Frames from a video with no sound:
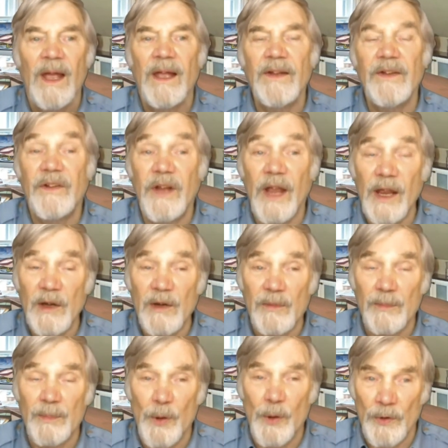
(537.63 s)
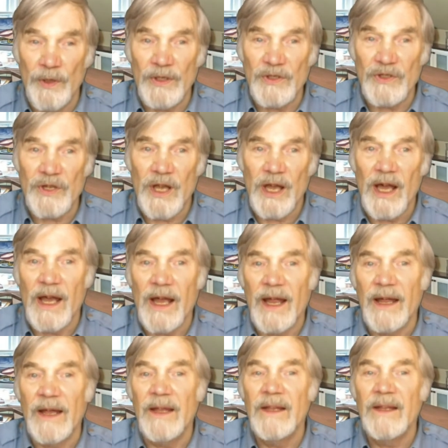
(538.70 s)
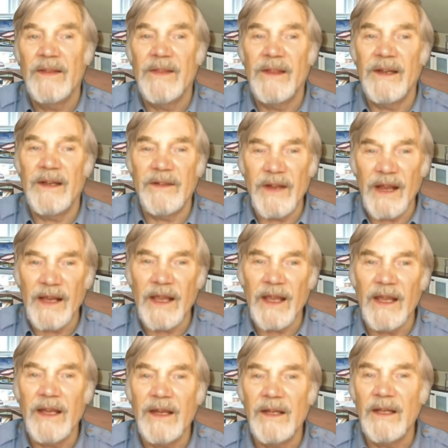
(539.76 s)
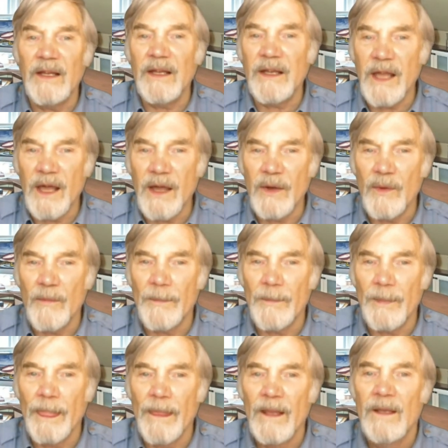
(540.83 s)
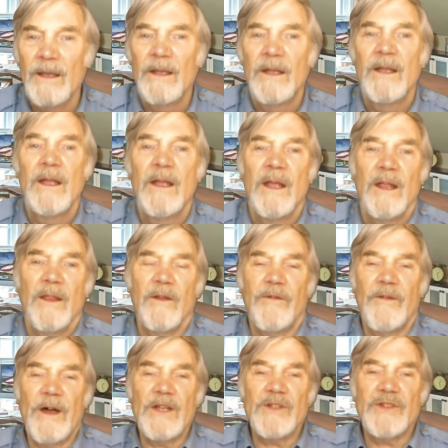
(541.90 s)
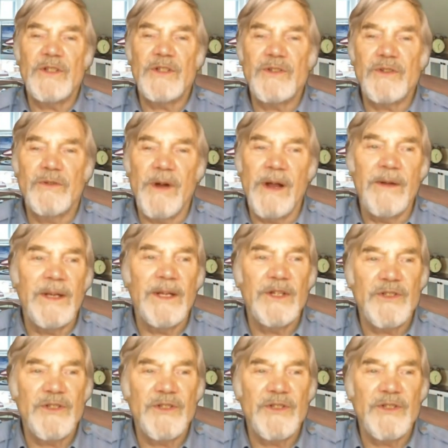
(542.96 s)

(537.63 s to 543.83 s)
and 10 points higher than a decade ago. The fastest growing